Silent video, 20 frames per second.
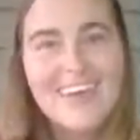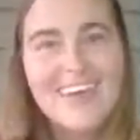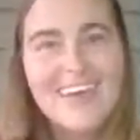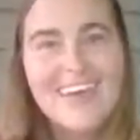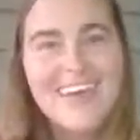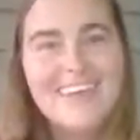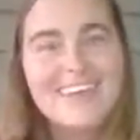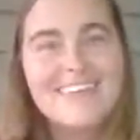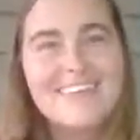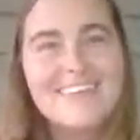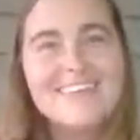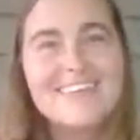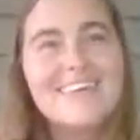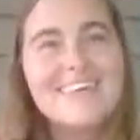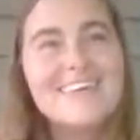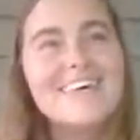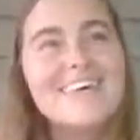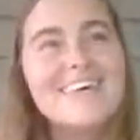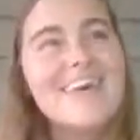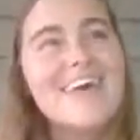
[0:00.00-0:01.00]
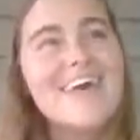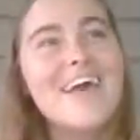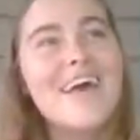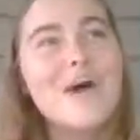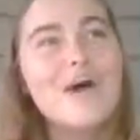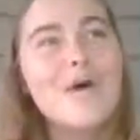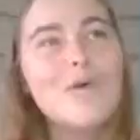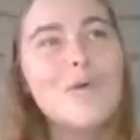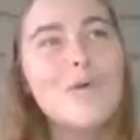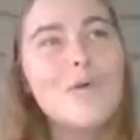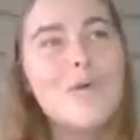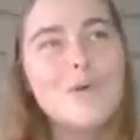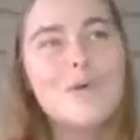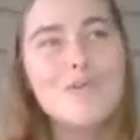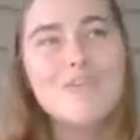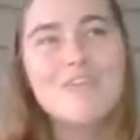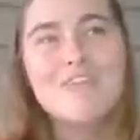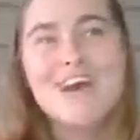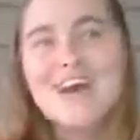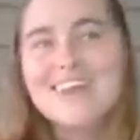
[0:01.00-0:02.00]
And what we
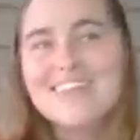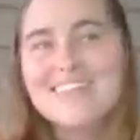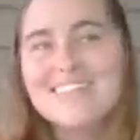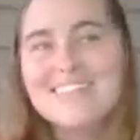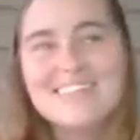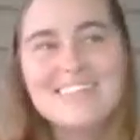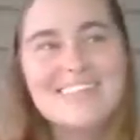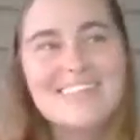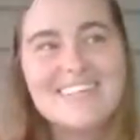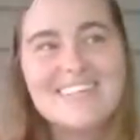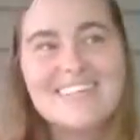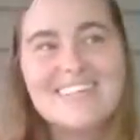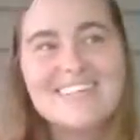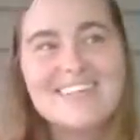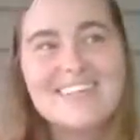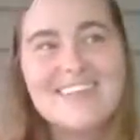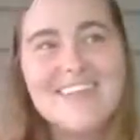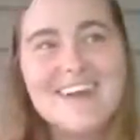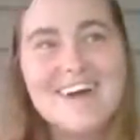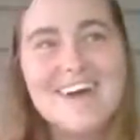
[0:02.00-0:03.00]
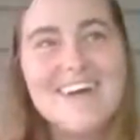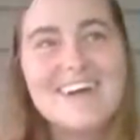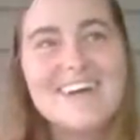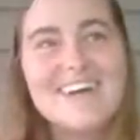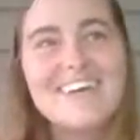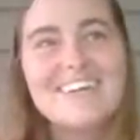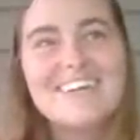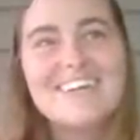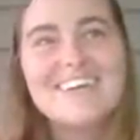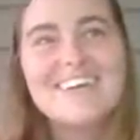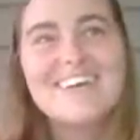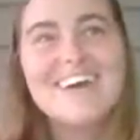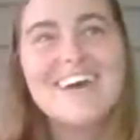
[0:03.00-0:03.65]
find is that it's not